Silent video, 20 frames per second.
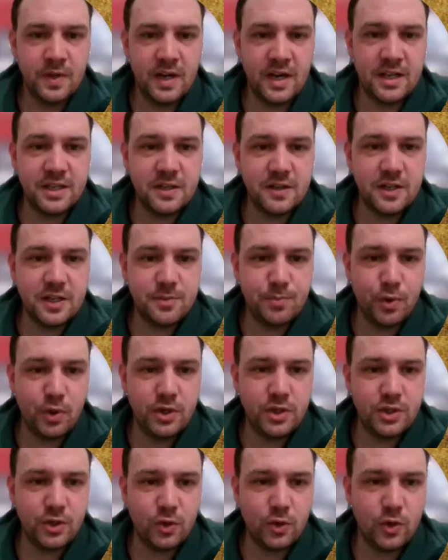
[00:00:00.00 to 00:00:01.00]
And at this
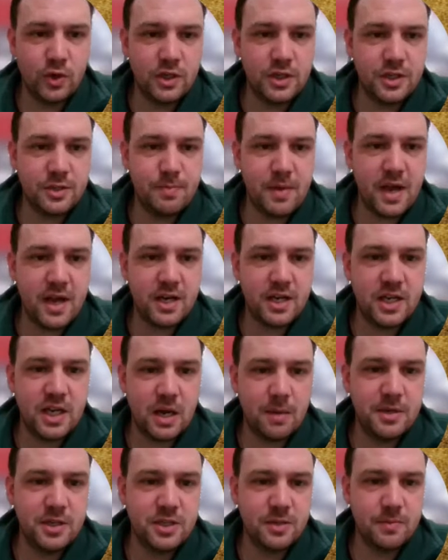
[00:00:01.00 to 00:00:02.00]
point, Hawley's men
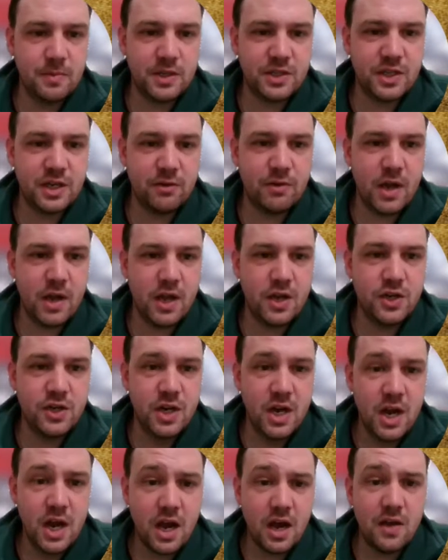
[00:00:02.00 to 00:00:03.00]
come into musket range,
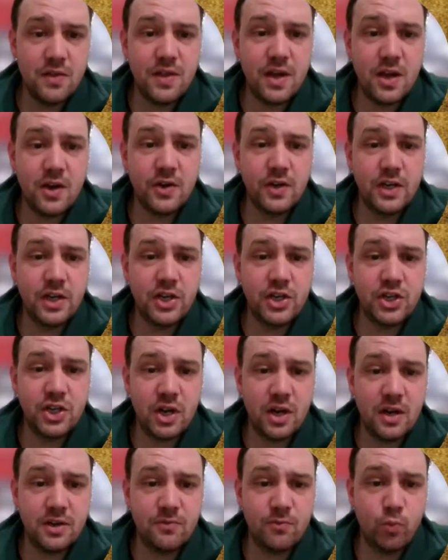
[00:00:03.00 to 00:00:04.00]
and they unleash
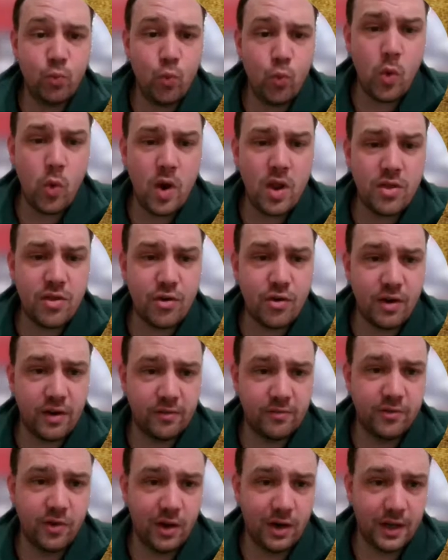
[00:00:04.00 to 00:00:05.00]
a
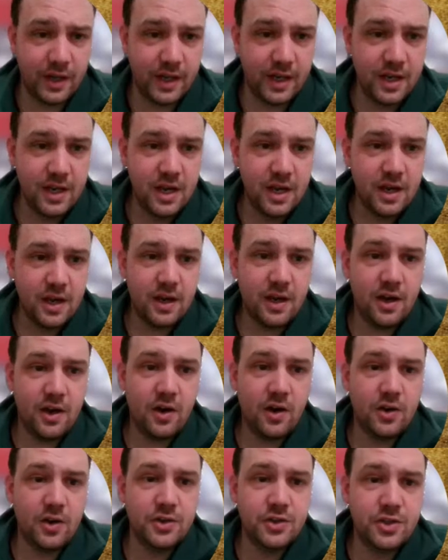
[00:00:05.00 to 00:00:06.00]
withering volley
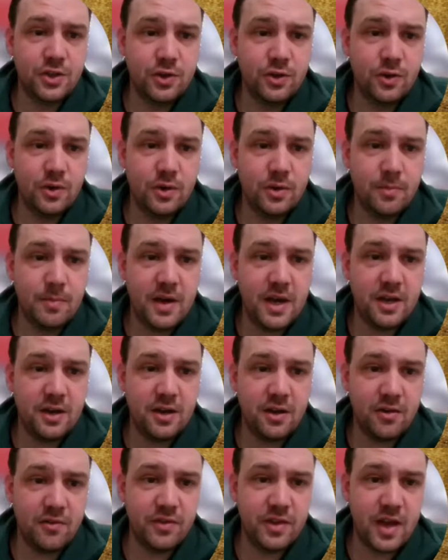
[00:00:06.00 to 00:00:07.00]
onto the men
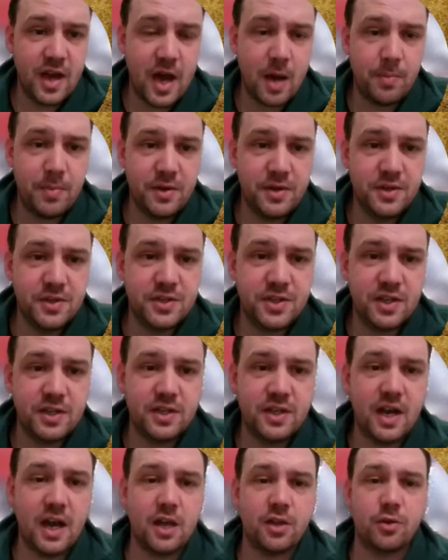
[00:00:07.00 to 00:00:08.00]
of the Appins
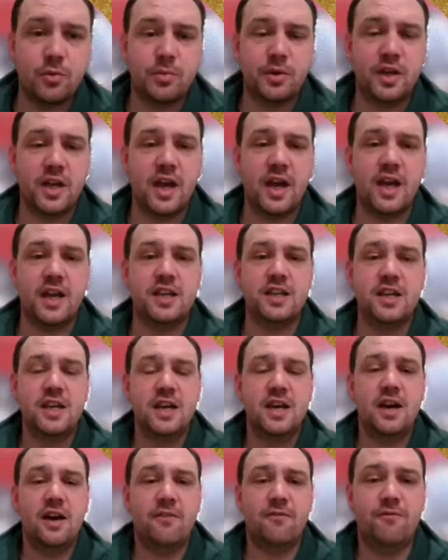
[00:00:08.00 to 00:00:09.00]
and the Athol Brigade,
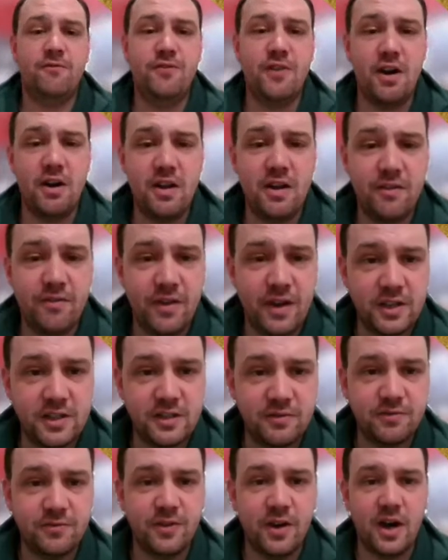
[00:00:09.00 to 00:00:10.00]
a very
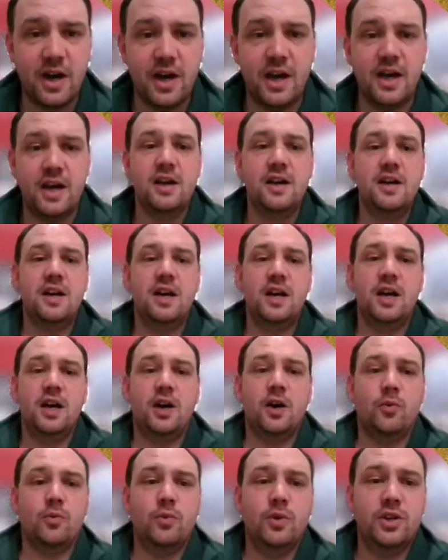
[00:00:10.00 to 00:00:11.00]
effective fire,
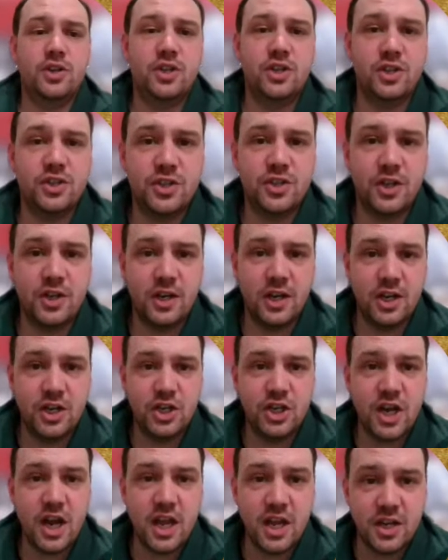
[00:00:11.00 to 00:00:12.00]
which
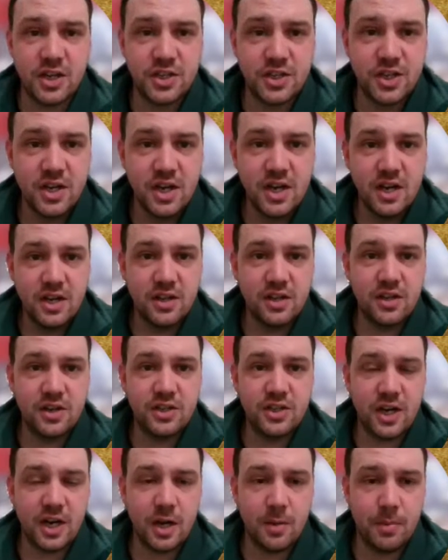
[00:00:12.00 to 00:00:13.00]
certainly shakes
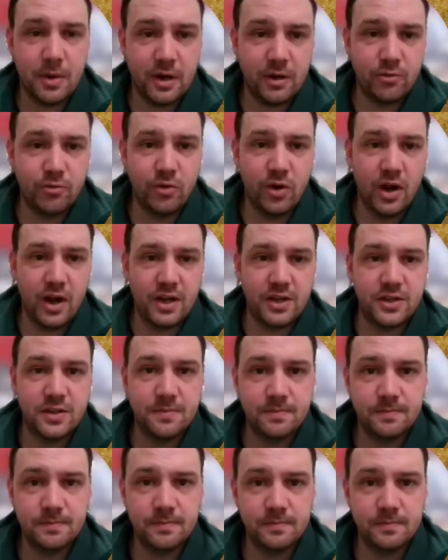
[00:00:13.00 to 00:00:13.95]
the Jacobite right.